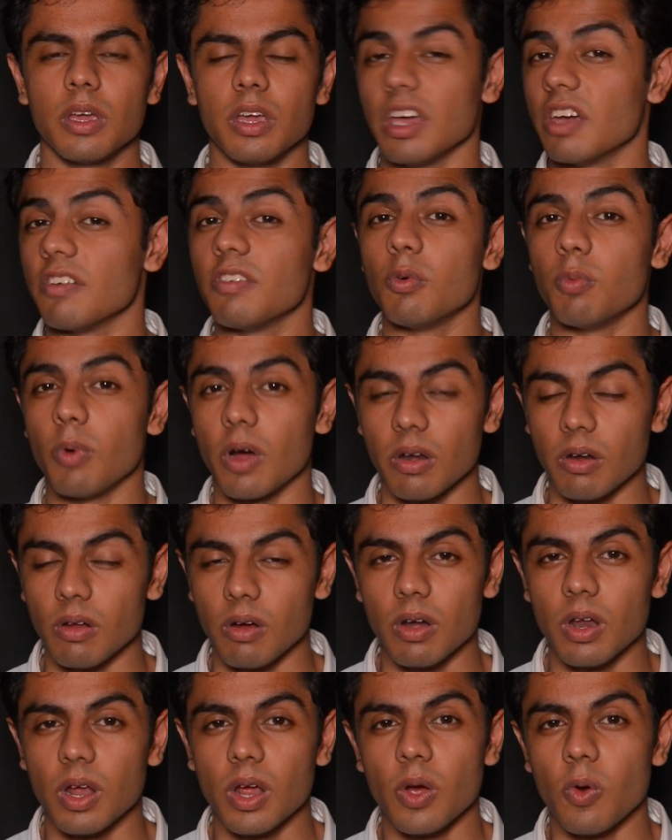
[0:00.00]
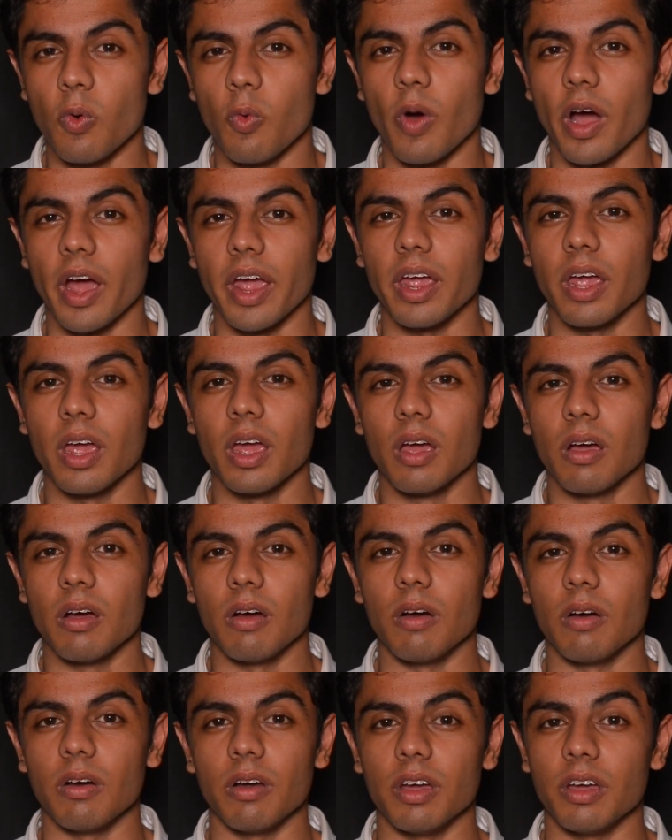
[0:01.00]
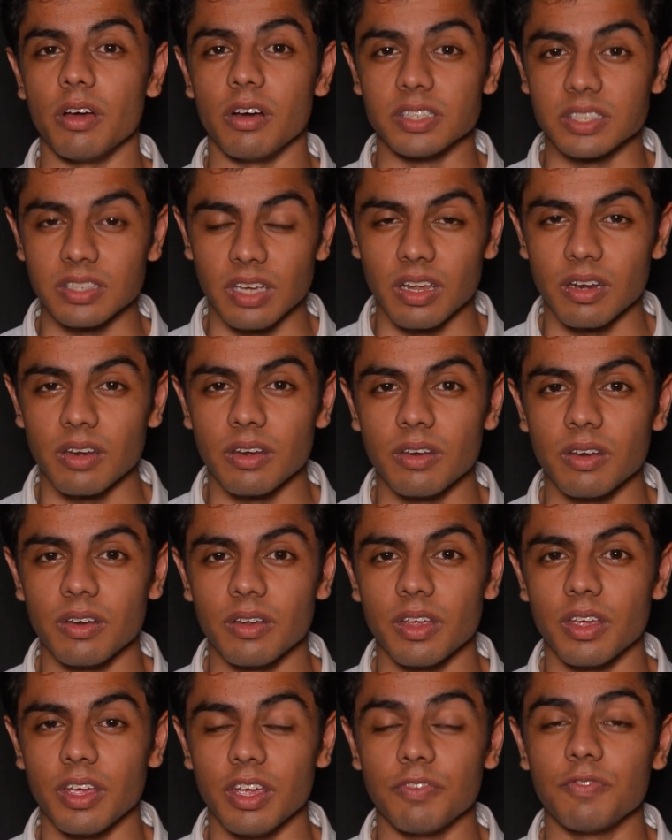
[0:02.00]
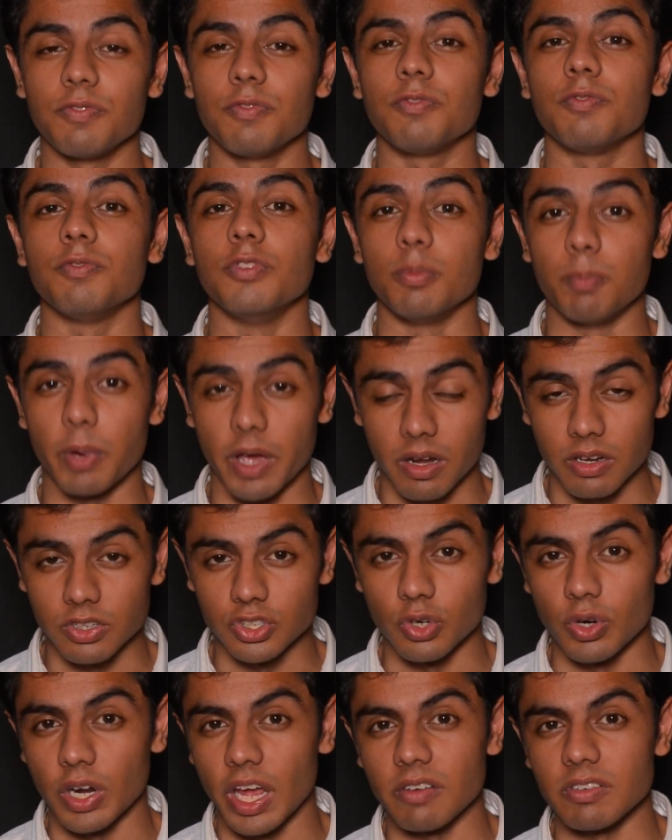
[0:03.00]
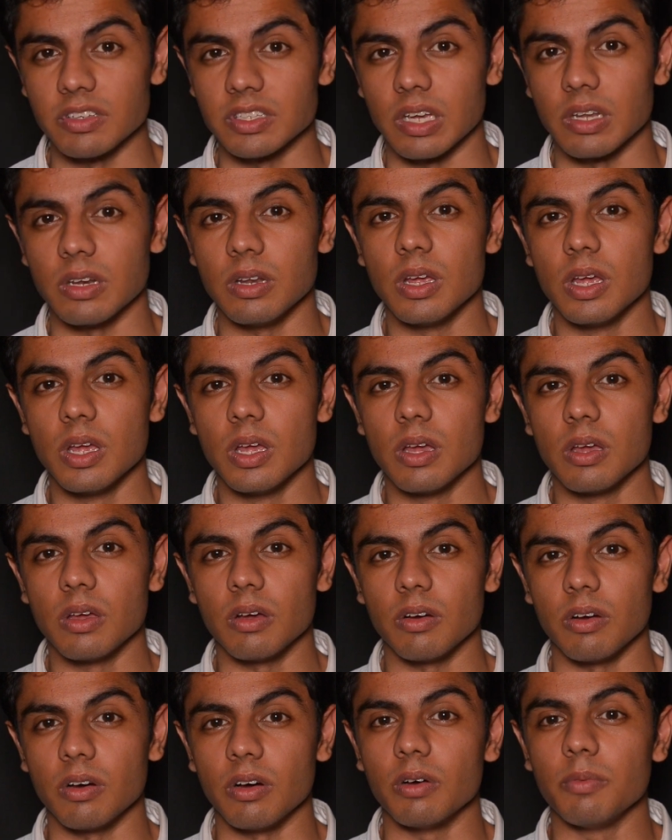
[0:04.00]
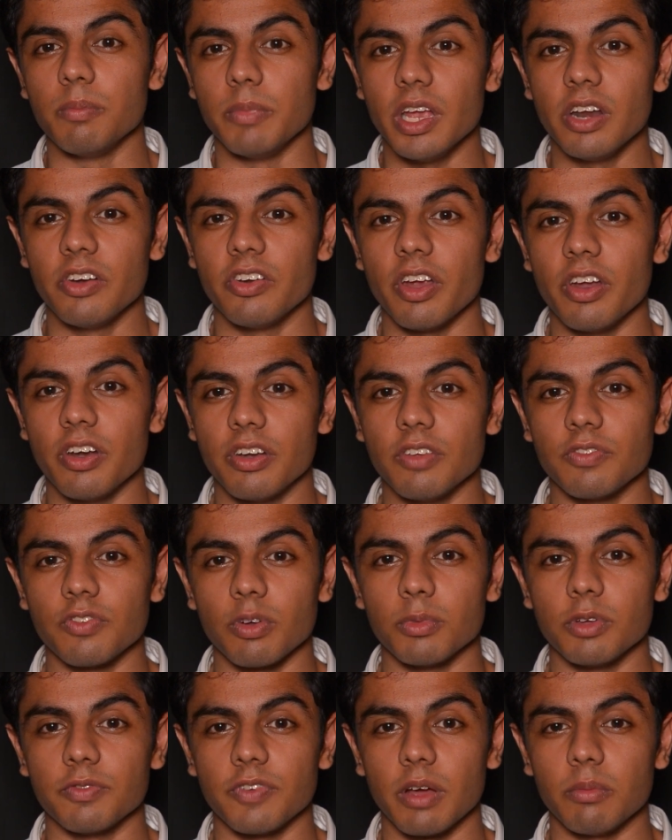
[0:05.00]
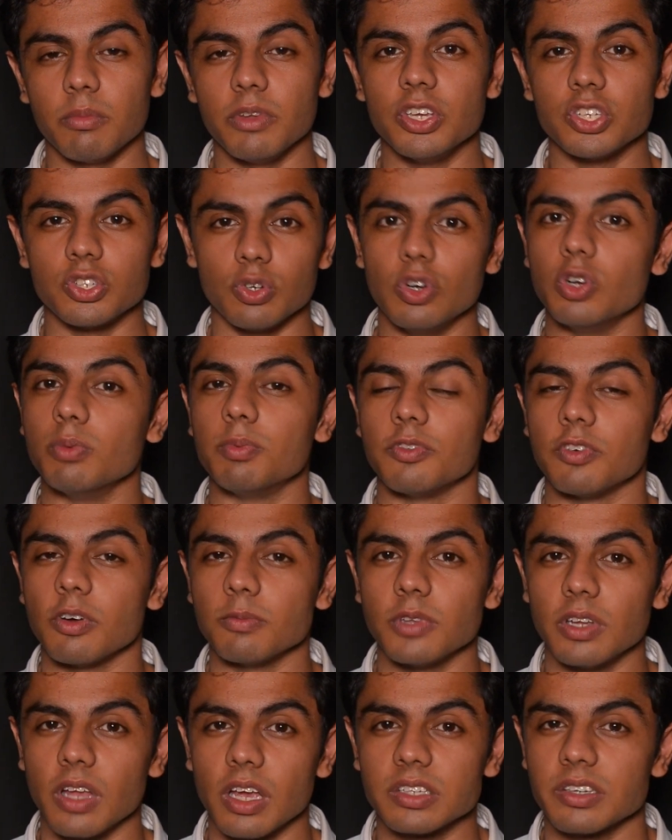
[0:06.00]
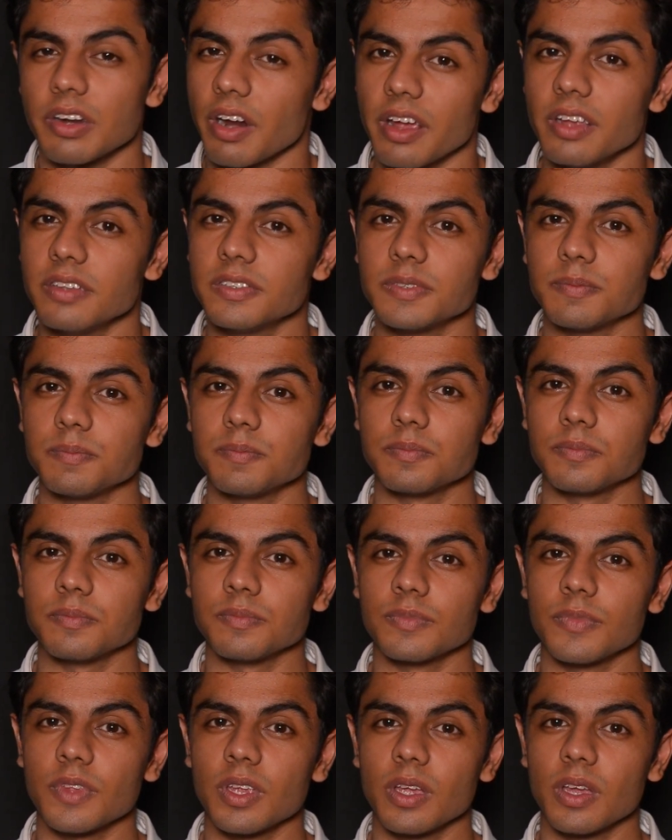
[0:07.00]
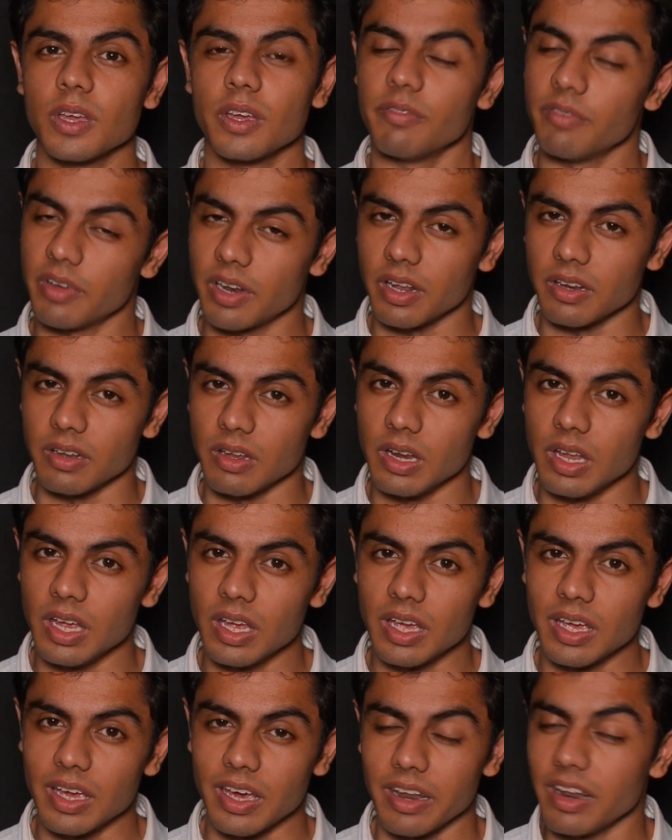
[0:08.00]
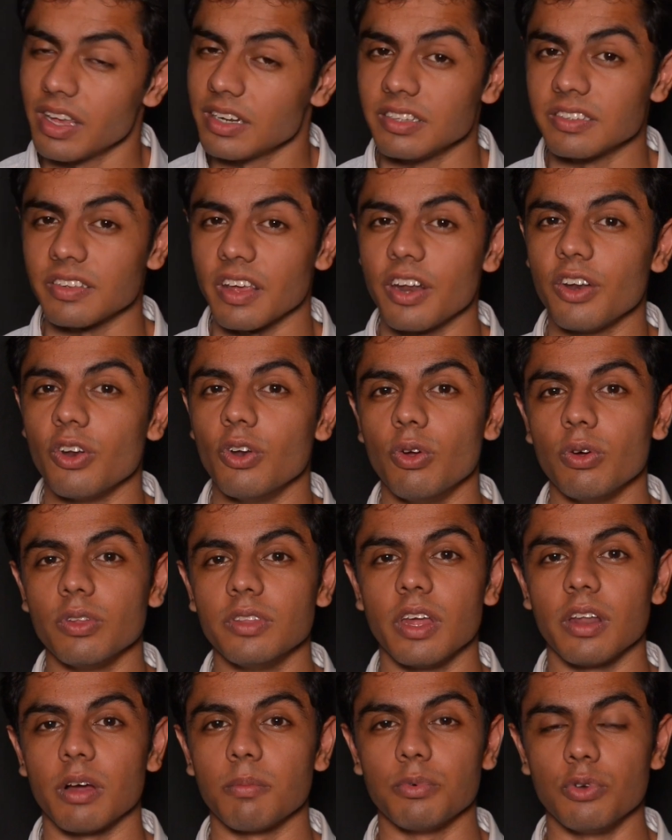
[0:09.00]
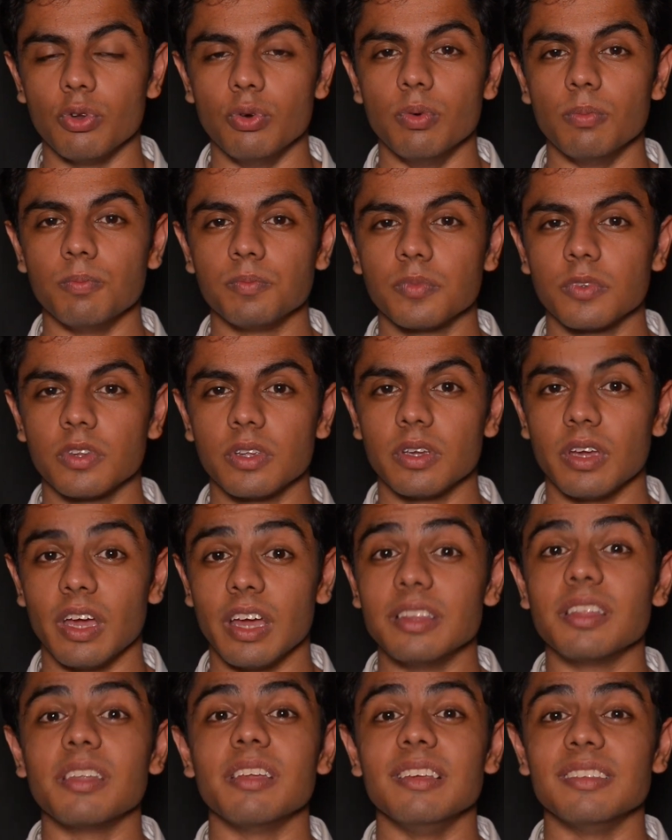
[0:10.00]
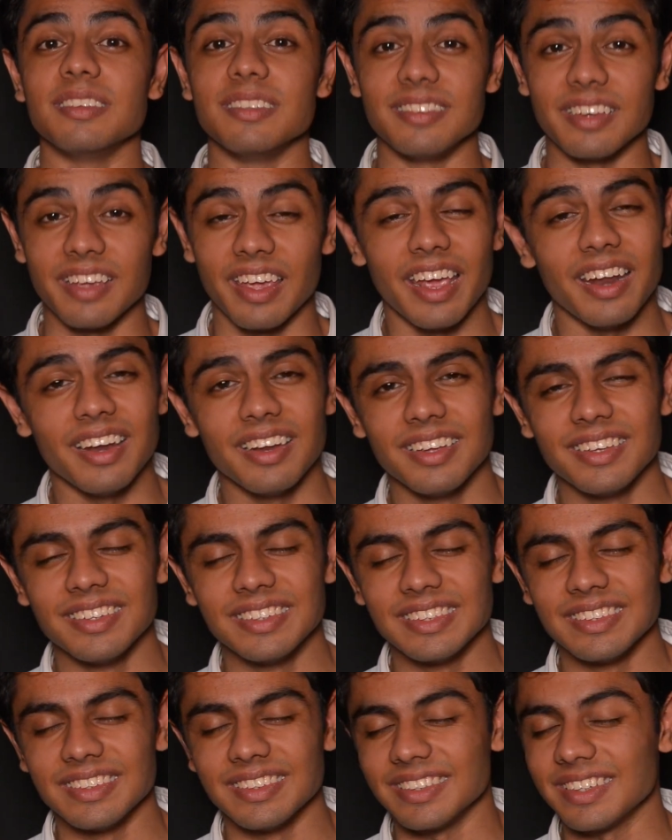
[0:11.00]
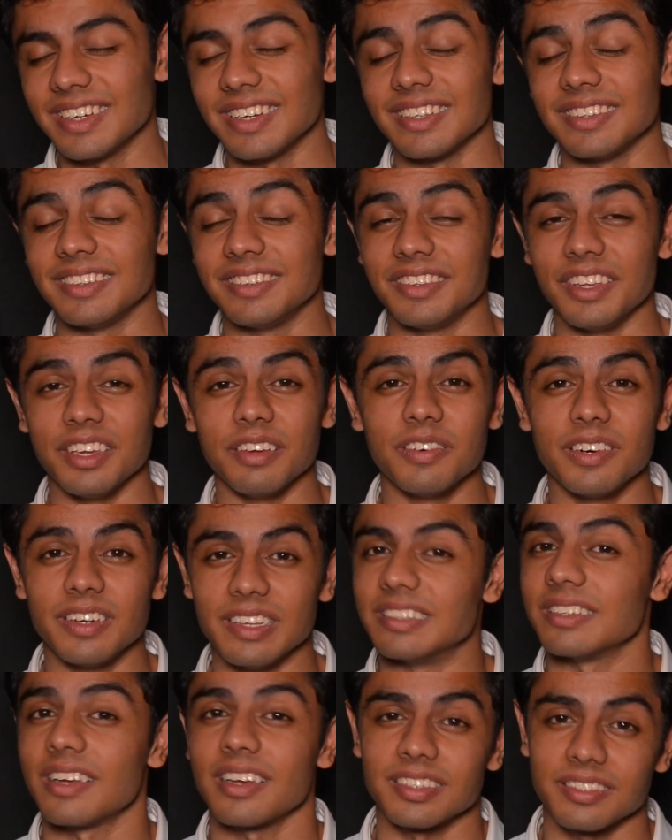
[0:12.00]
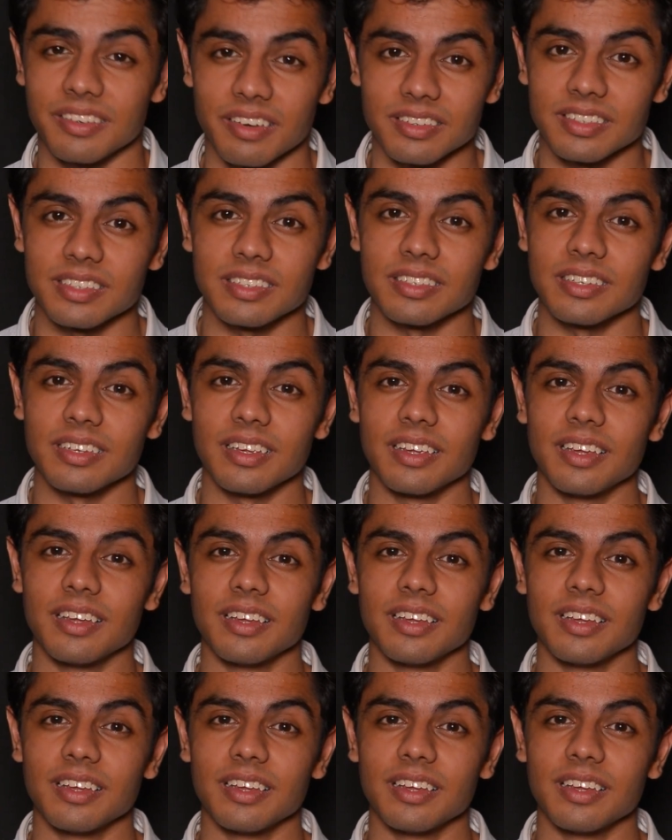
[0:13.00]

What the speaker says: Ever wondered why a son, if the parents don't have a son, a male relative from the family is told to perform the last rites? Well, I did, and I decided to look that up too. And the reasons again, they were disastrous.